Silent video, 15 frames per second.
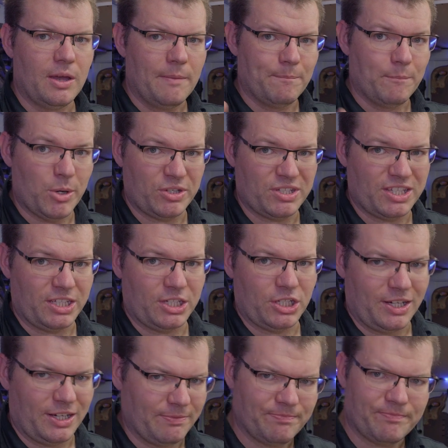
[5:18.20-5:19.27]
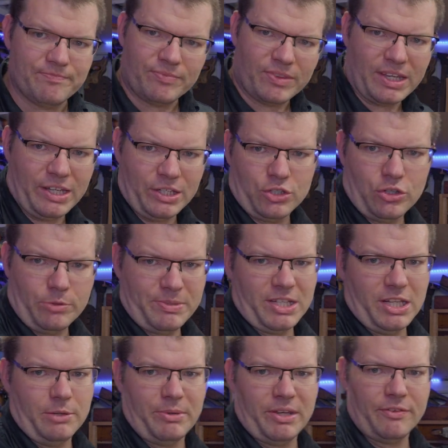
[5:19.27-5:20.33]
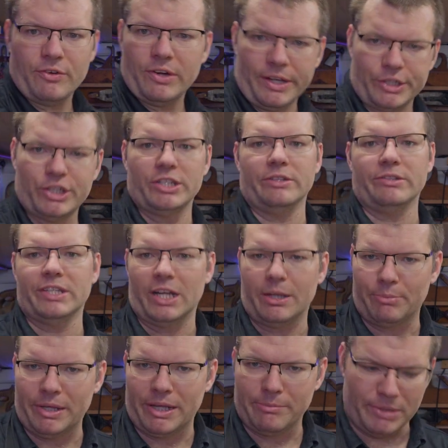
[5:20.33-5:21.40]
most of the time our strop's going to be for our chisels and our plane